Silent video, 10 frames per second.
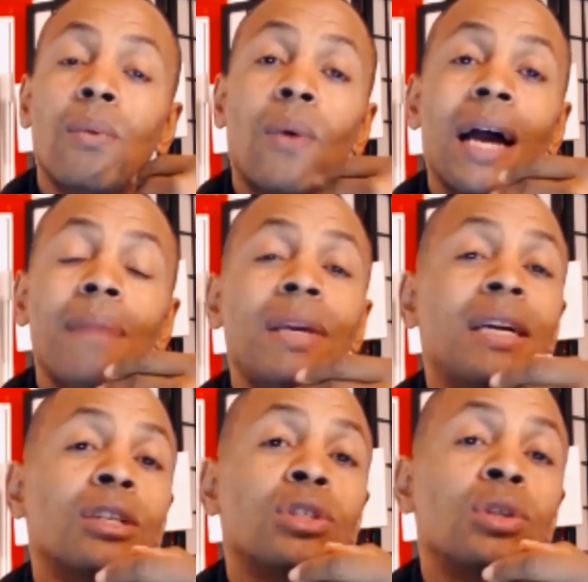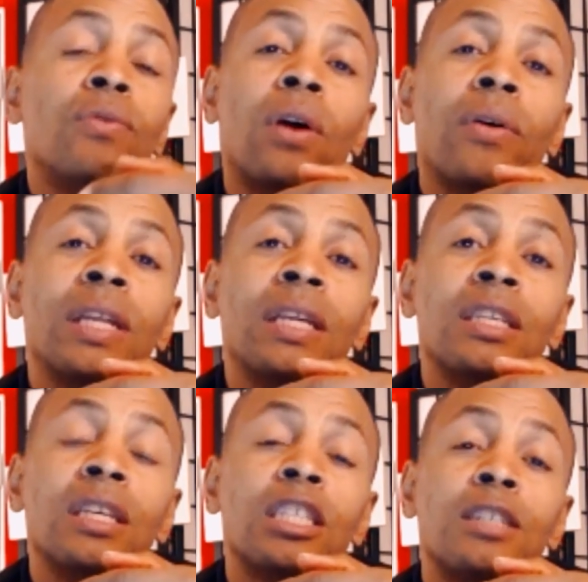Why? Because you've
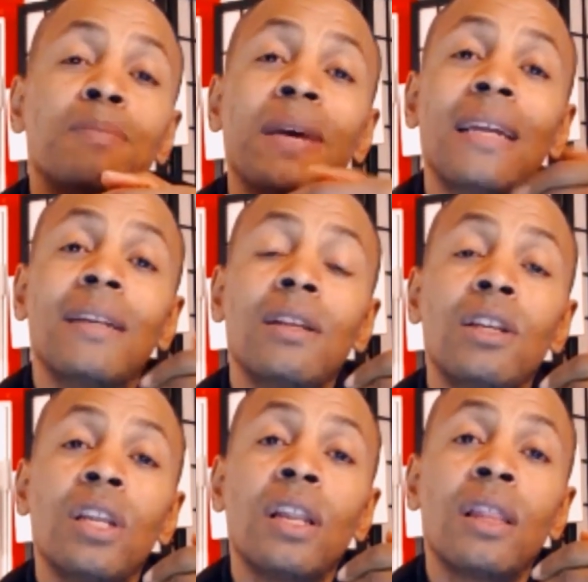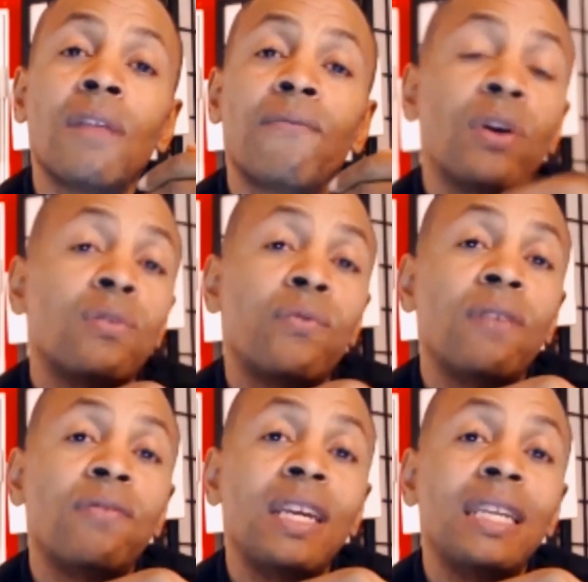already spent the first
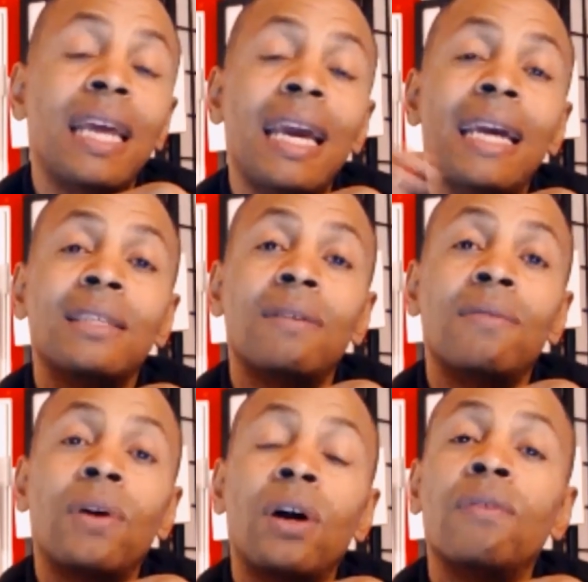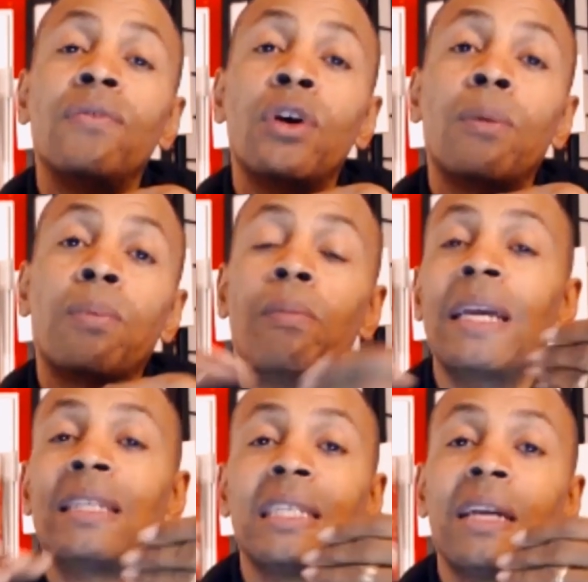15 days of your
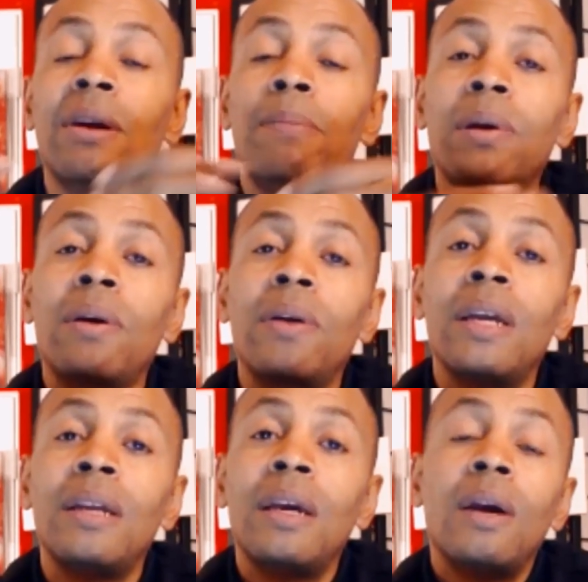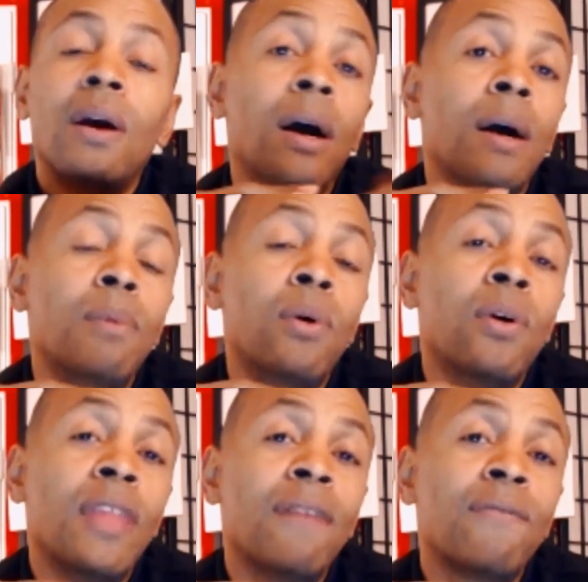probationary period
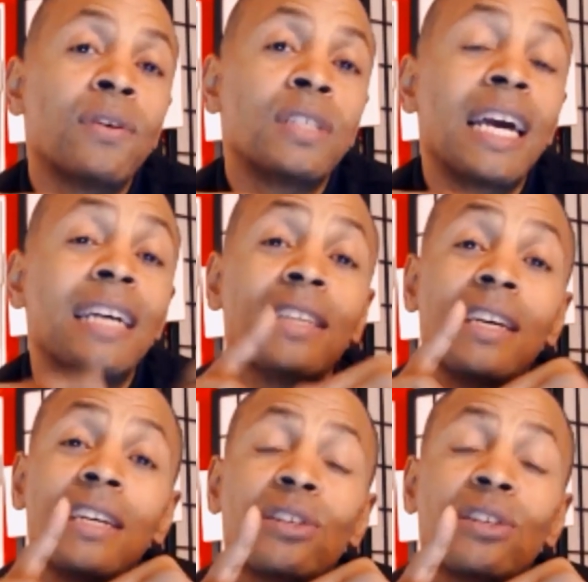on that first guest.